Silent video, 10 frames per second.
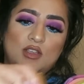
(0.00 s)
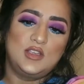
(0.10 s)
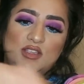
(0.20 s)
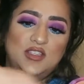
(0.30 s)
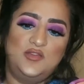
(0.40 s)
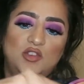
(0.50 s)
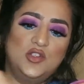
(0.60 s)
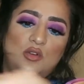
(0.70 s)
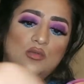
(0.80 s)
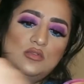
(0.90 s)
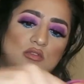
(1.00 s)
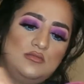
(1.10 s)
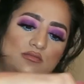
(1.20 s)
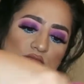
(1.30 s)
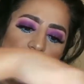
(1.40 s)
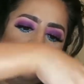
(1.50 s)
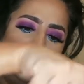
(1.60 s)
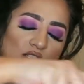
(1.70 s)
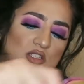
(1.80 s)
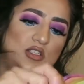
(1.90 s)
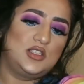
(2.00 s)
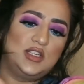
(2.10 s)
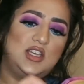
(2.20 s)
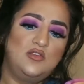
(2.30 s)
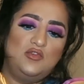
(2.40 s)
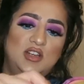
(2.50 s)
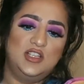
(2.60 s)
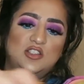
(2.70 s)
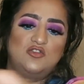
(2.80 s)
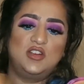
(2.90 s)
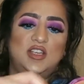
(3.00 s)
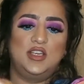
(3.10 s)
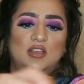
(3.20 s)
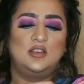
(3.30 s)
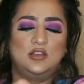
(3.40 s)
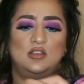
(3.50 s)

because if you don't it's just gonna get really streaky